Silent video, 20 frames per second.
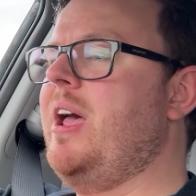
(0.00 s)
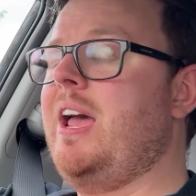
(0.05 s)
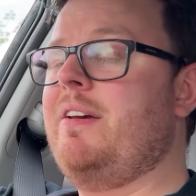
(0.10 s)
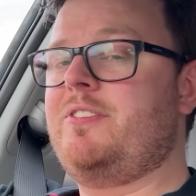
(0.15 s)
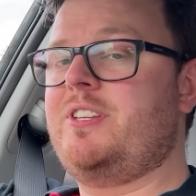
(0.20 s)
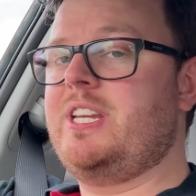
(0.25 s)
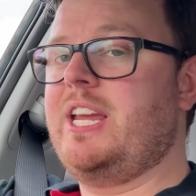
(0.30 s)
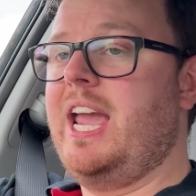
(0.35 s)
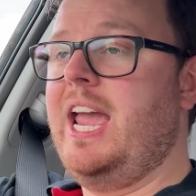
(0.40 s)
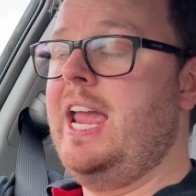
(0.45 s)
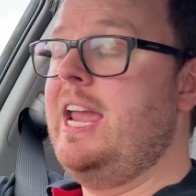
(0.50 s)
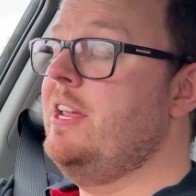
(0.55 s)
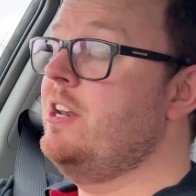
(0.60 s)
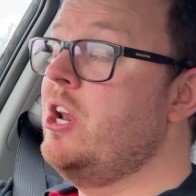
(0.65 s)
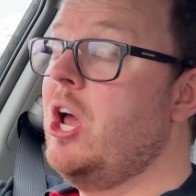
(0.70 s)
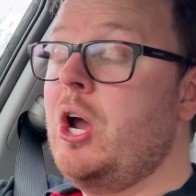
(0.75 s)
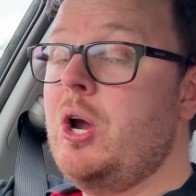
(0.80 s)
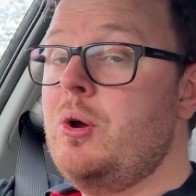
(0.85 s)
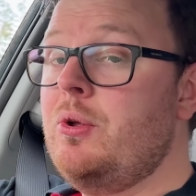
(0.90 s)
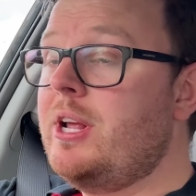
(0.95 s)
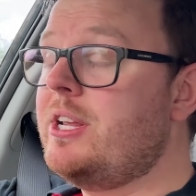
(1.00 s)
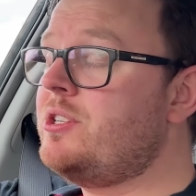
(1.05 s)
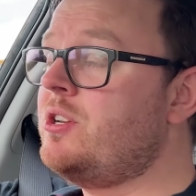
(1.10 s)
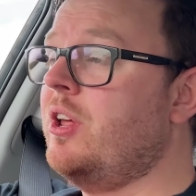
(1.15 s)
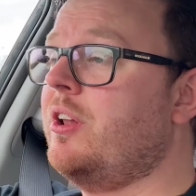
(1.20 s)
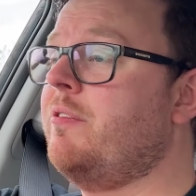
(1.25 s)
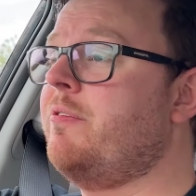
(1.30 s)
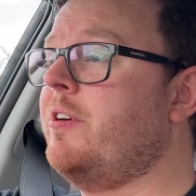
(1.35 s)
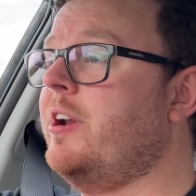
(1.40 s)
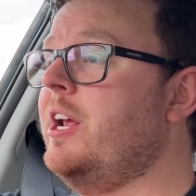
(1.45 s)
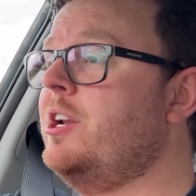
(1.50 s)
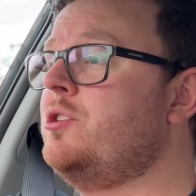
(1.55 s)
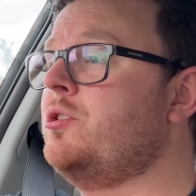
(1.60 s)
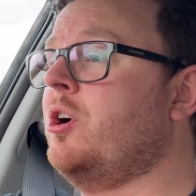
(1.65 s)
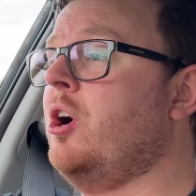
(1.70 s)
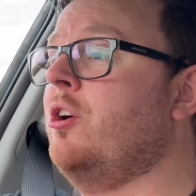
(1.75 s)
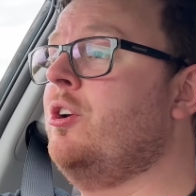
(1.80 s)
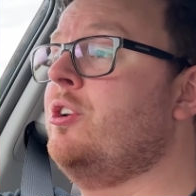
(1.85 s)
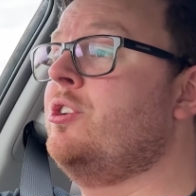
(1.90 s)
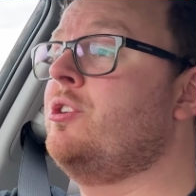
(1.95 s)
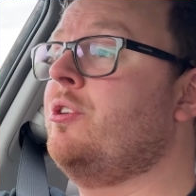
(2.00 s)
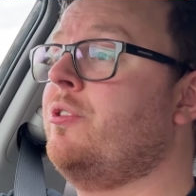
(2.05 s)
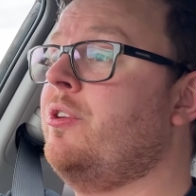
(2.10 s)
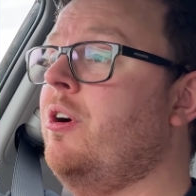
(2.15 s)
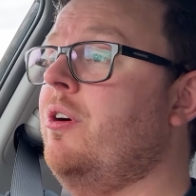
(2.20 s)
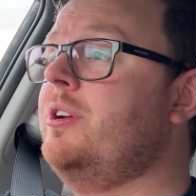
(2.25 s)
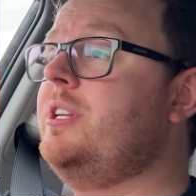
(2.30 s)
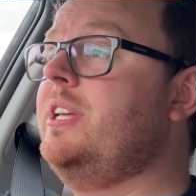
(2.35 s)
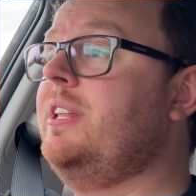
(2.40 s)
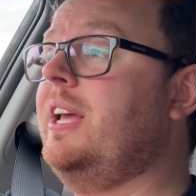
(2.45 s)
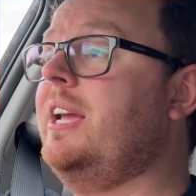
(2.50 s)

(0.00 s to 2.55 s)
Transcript: FCA, and no, that's not the Financial Conduct Authority,